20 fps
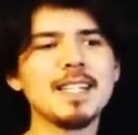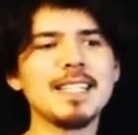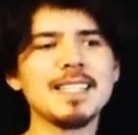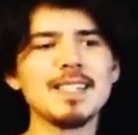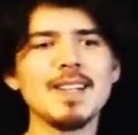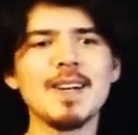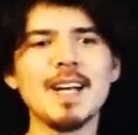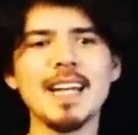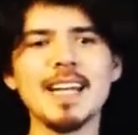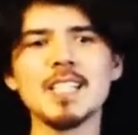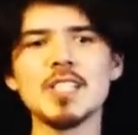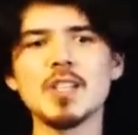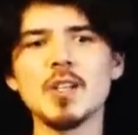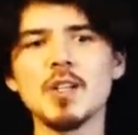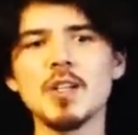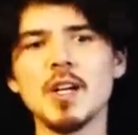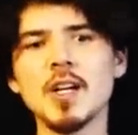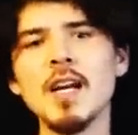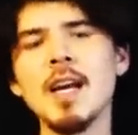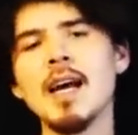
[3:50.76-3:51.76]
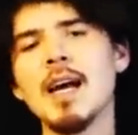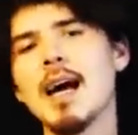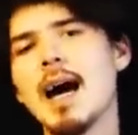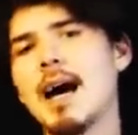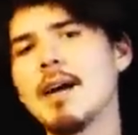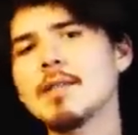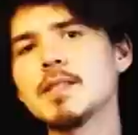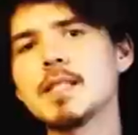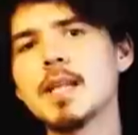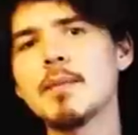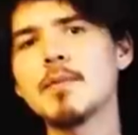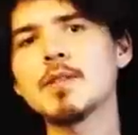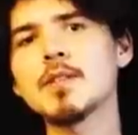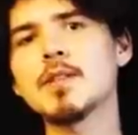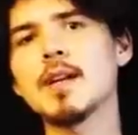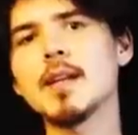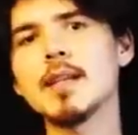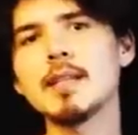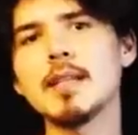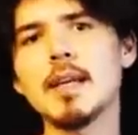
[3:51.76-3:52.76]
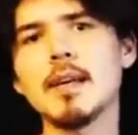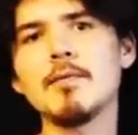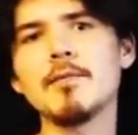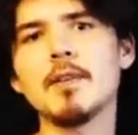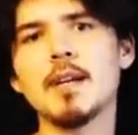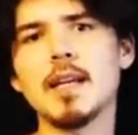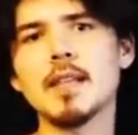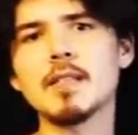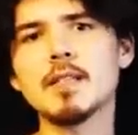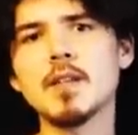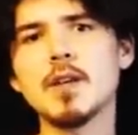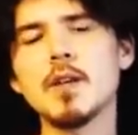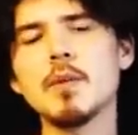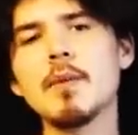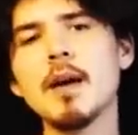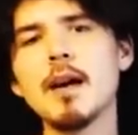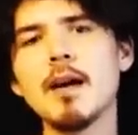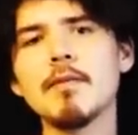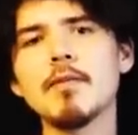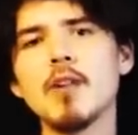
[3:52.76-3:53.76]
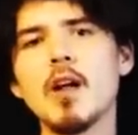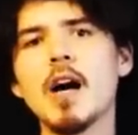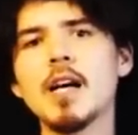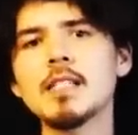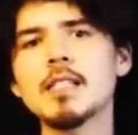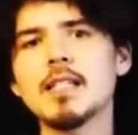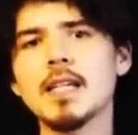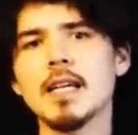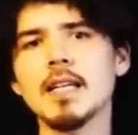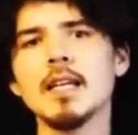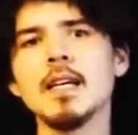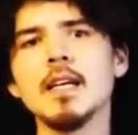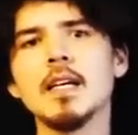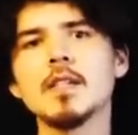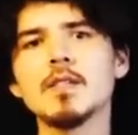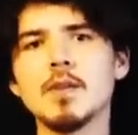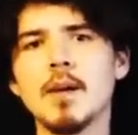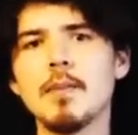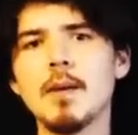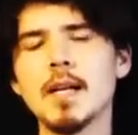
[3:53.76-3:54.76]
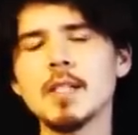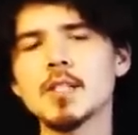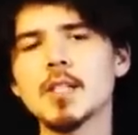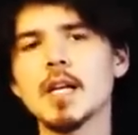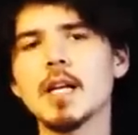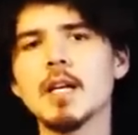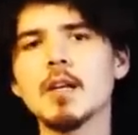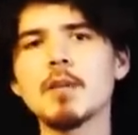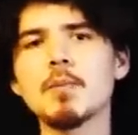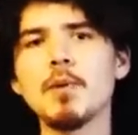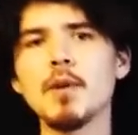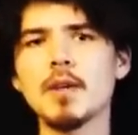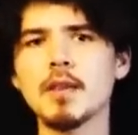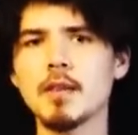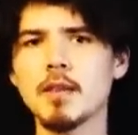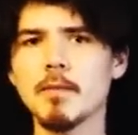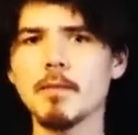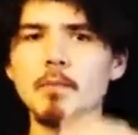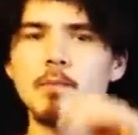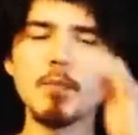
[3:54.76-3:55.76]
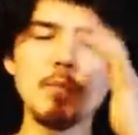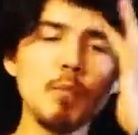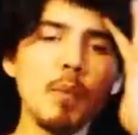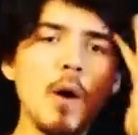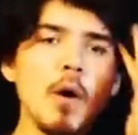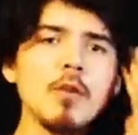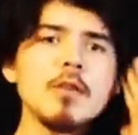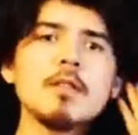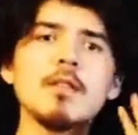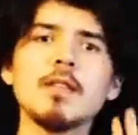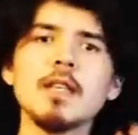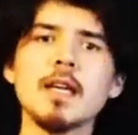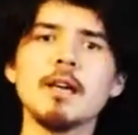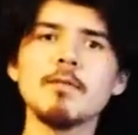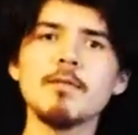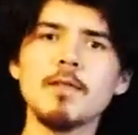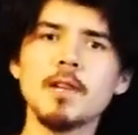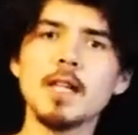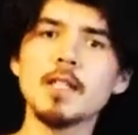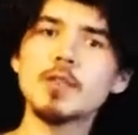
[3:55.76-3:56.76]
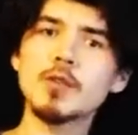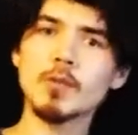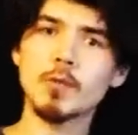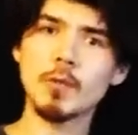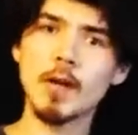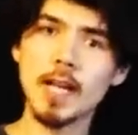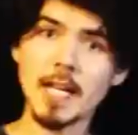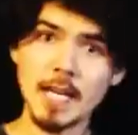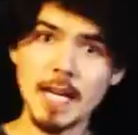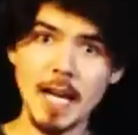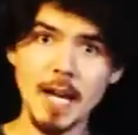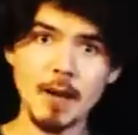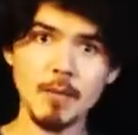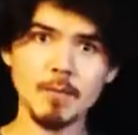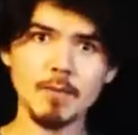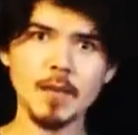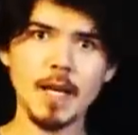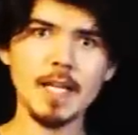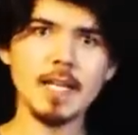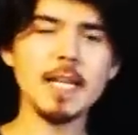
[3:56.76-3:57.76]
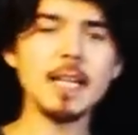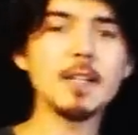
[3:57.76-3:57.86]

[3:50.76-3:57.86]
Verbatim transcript: dislocated shoulder, I was demonstrating the infinite, so you may have lost it. So I'm actually going to put both of the infinites right now, and